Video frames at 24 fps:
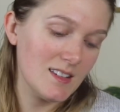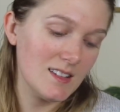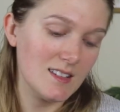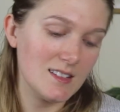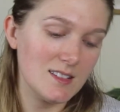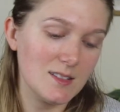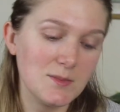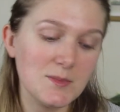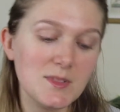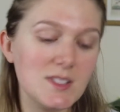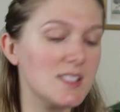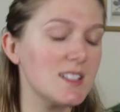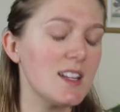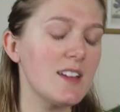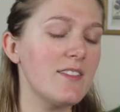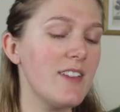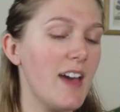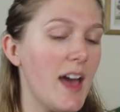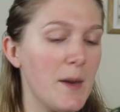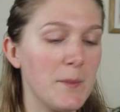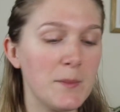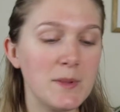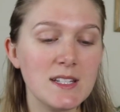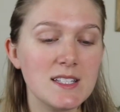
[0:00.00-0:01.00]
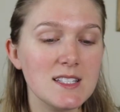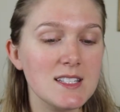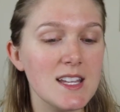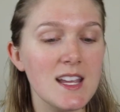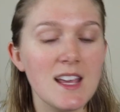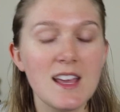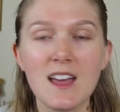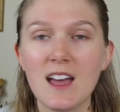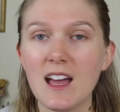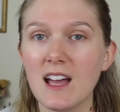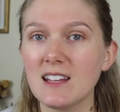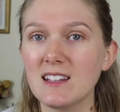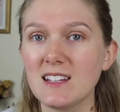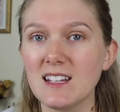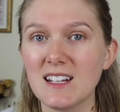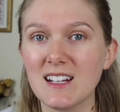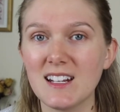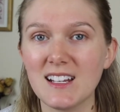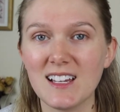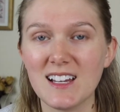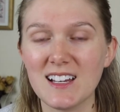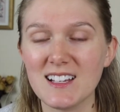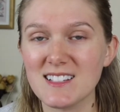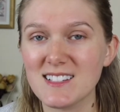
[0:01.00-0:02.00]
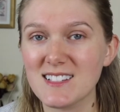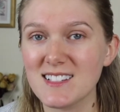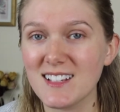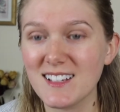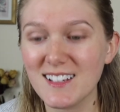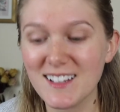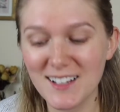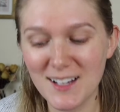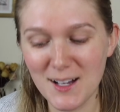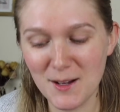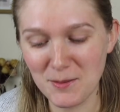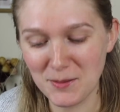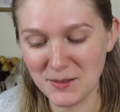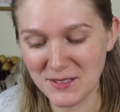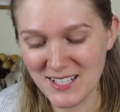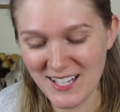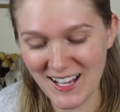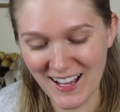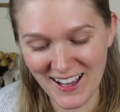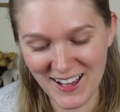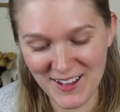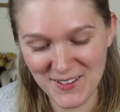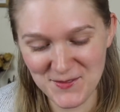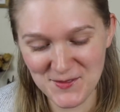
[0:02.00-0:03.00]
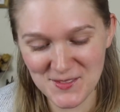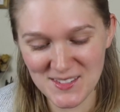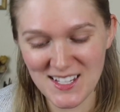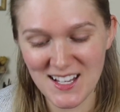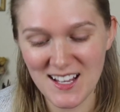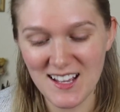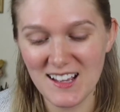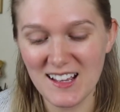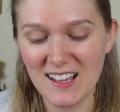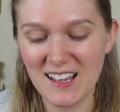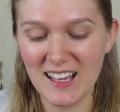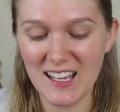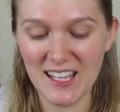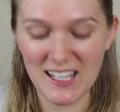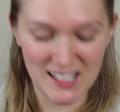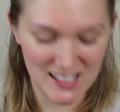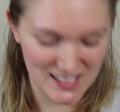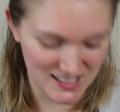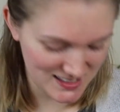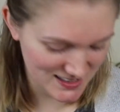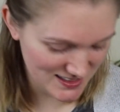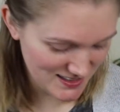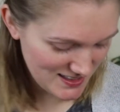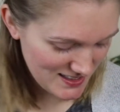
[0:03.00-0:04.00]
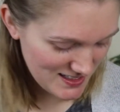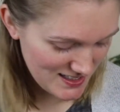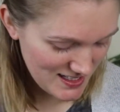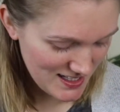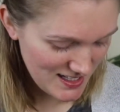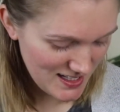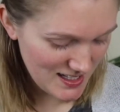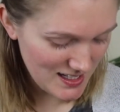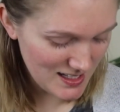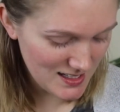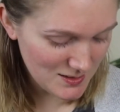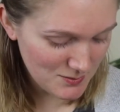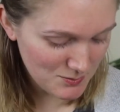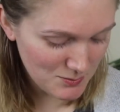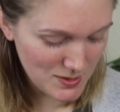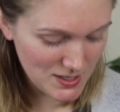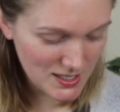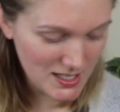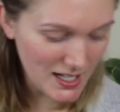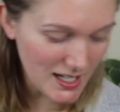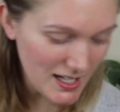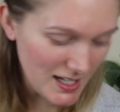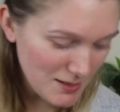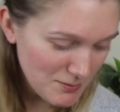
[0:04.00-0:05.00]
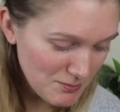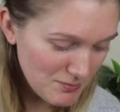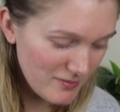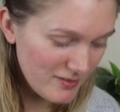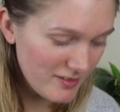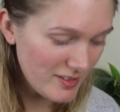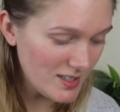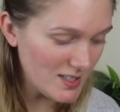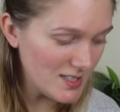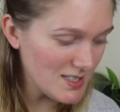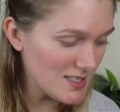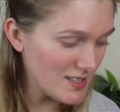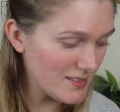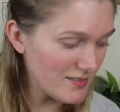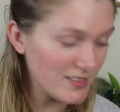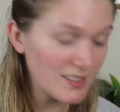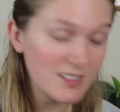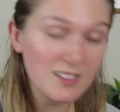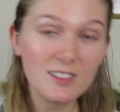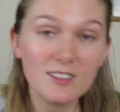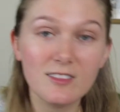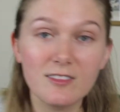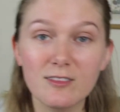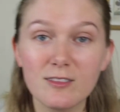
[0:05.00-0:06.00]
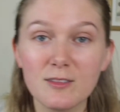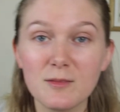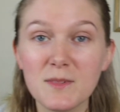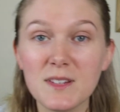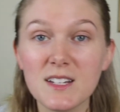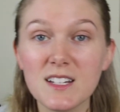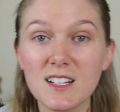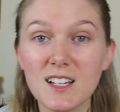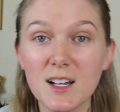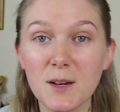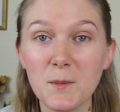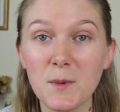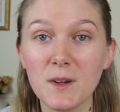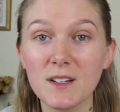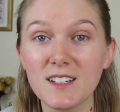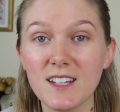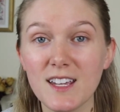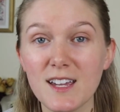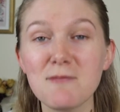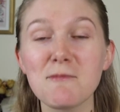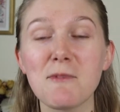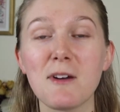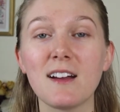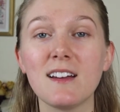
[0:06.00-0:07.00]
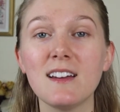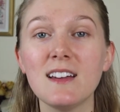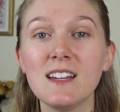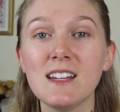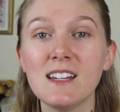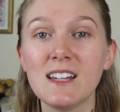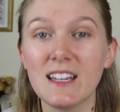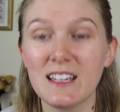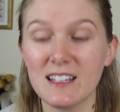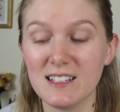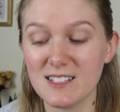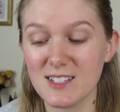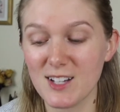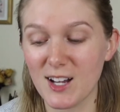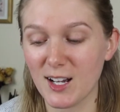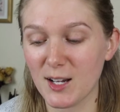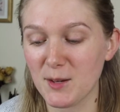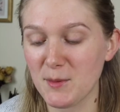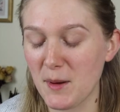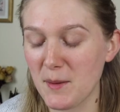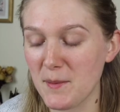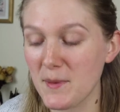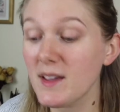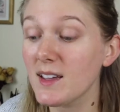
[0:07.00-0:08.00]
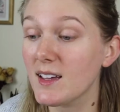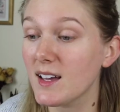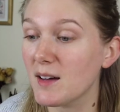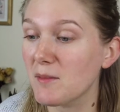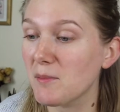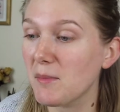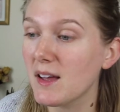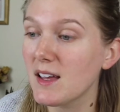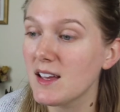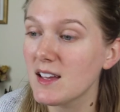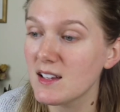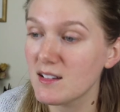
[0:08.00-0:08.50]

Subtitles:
Some stuff happened and then I got sick a couple times and it became very difficult for me to come on camera and talk about makeup.